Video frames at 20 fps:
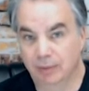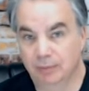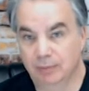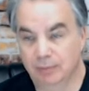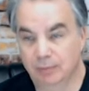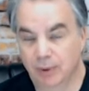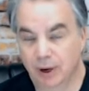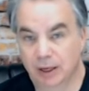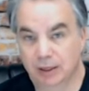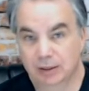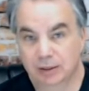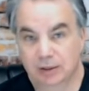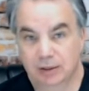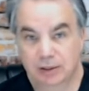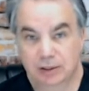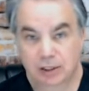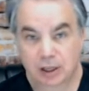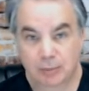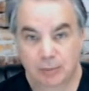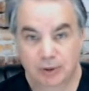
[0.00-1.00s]
but
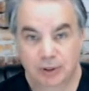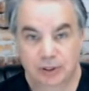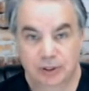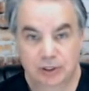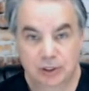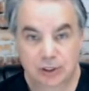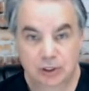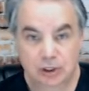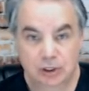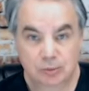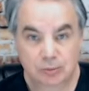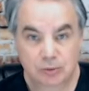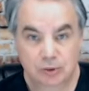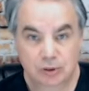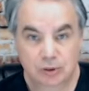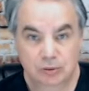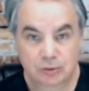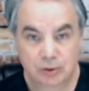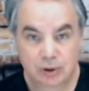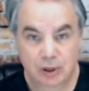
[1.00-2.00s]
some of the
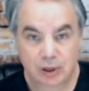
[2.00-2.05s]
systems